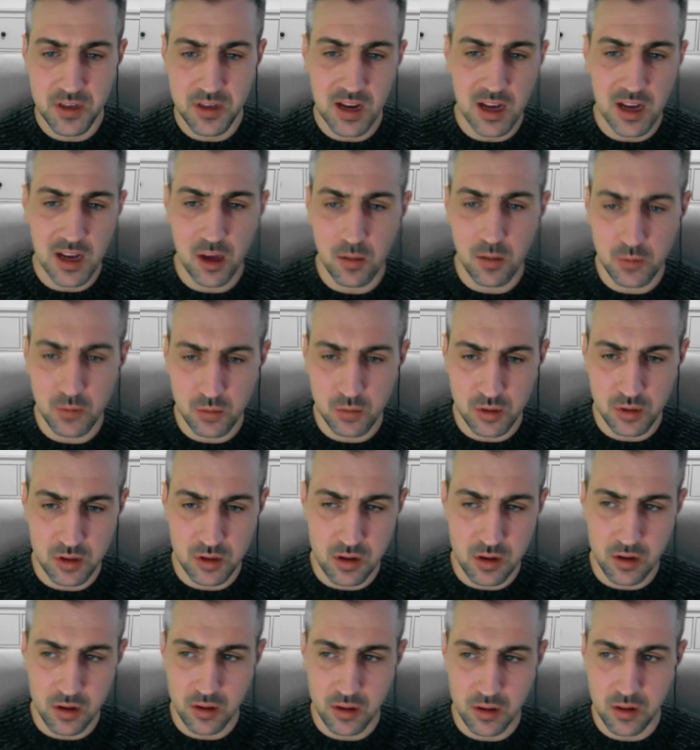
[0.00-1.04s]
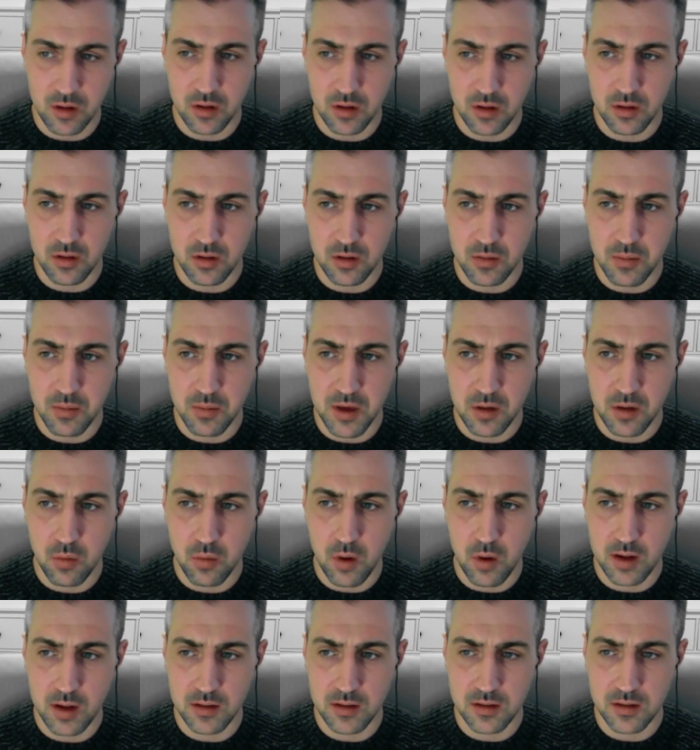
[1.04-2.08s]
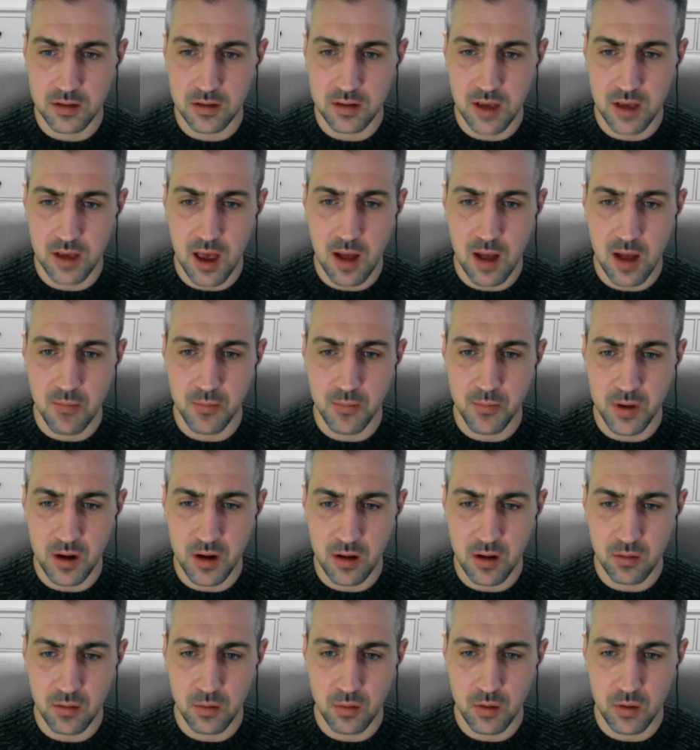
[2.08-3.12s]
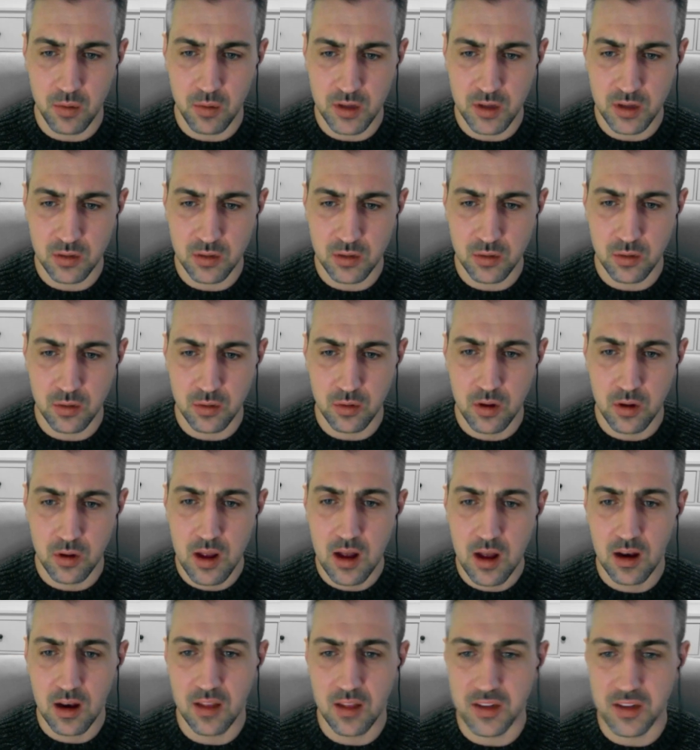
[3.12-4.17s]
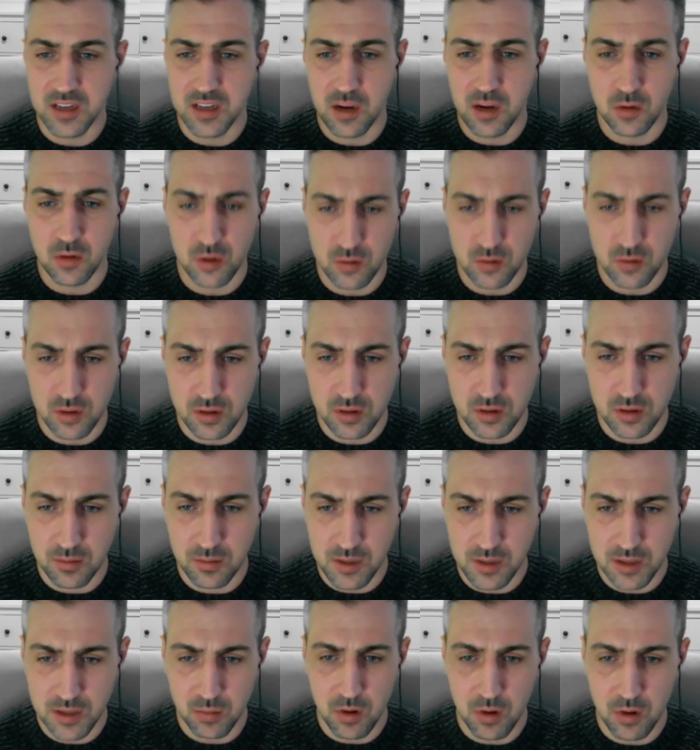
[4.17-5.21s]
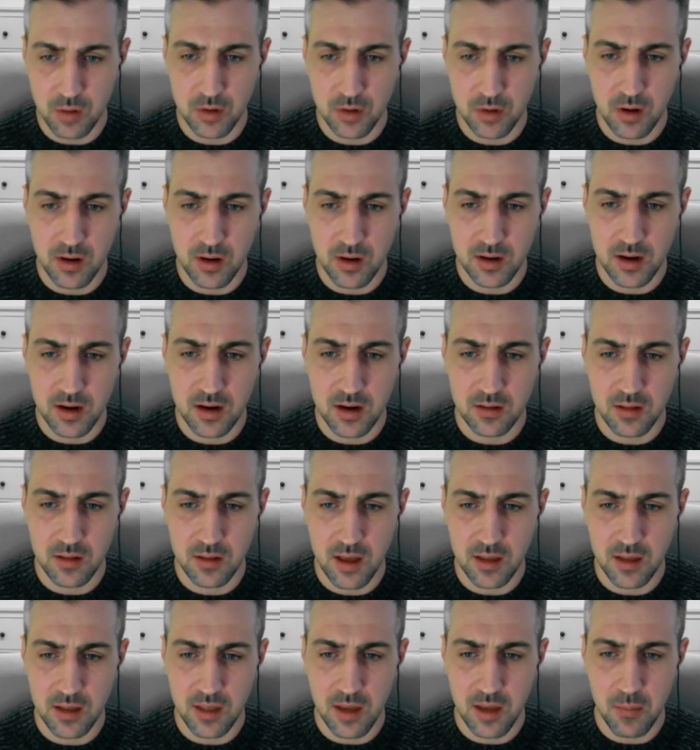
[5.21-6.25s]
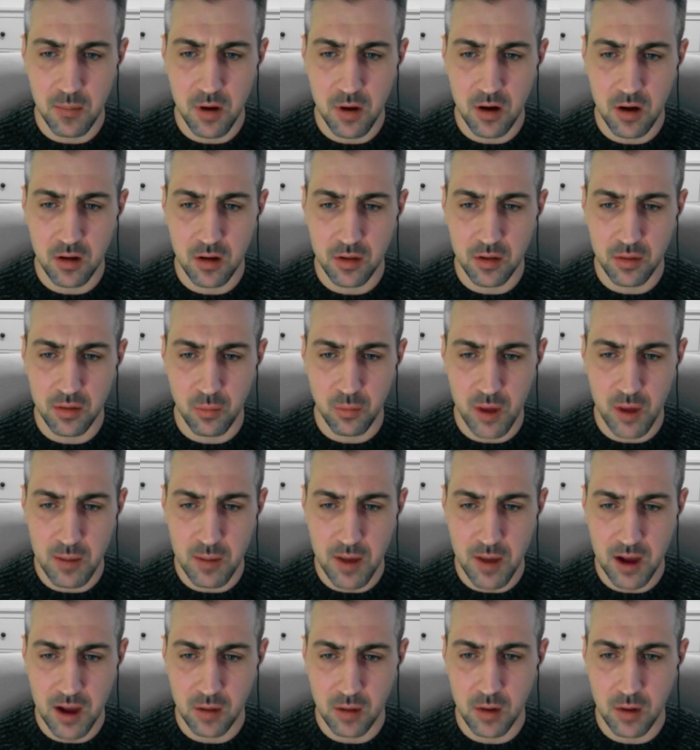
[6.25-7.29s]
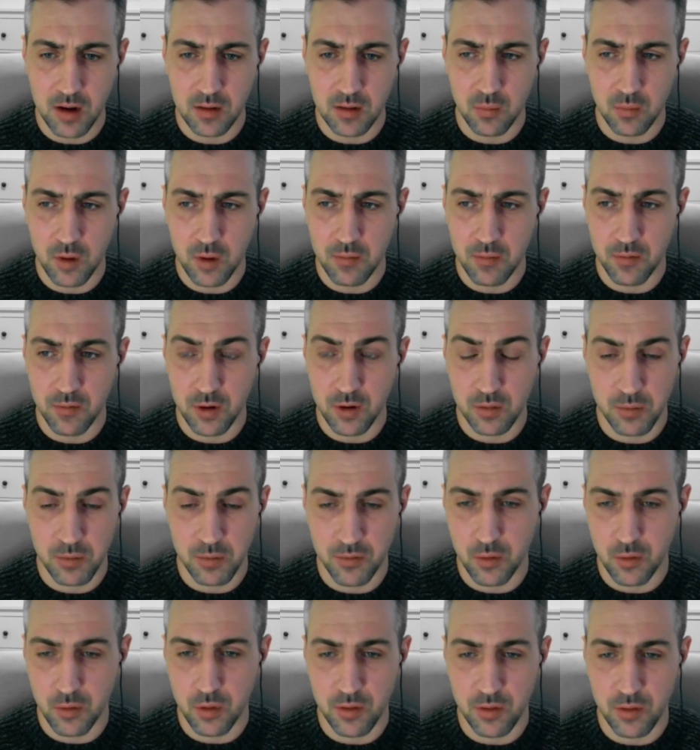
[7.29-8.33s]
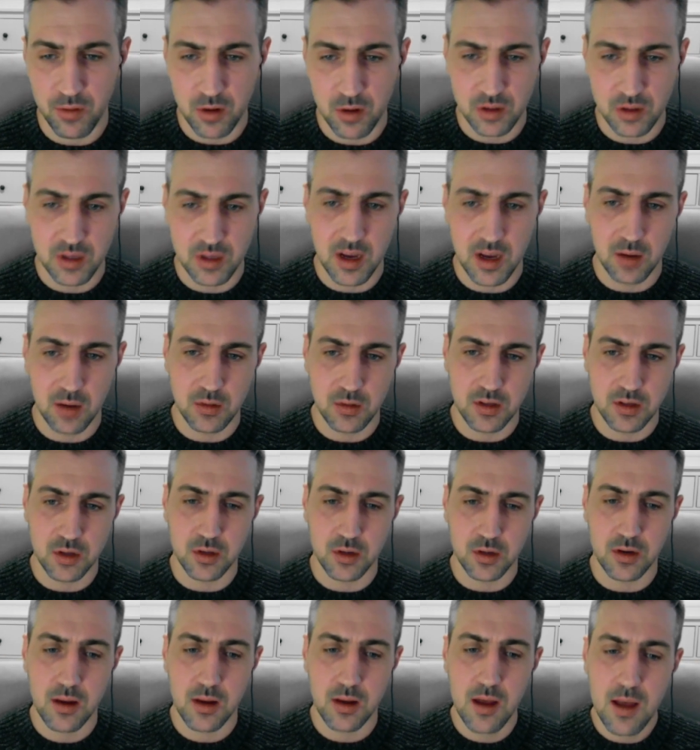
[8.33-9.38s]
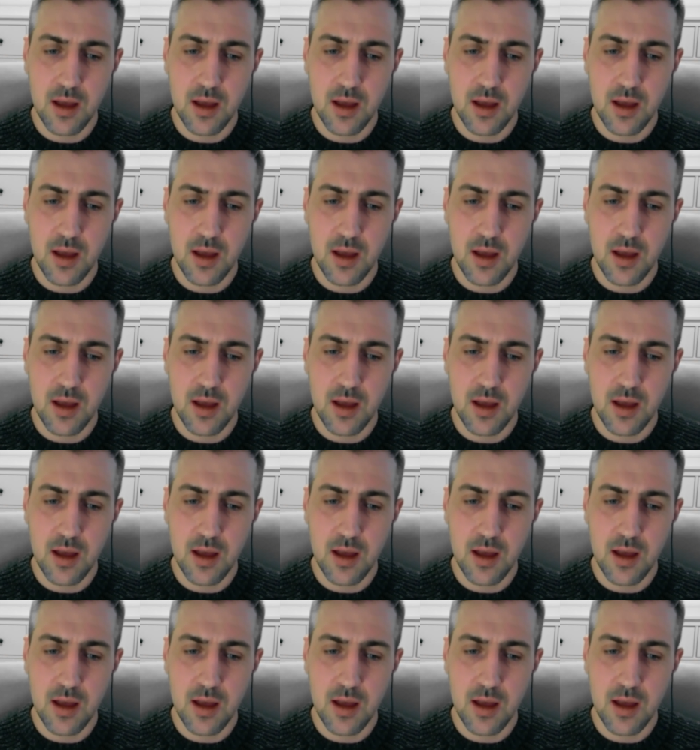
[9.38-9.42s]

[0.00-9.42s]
telecoms was the big ones. We saw like the Telstras of this world going down that path way back before the Velocity acquisition.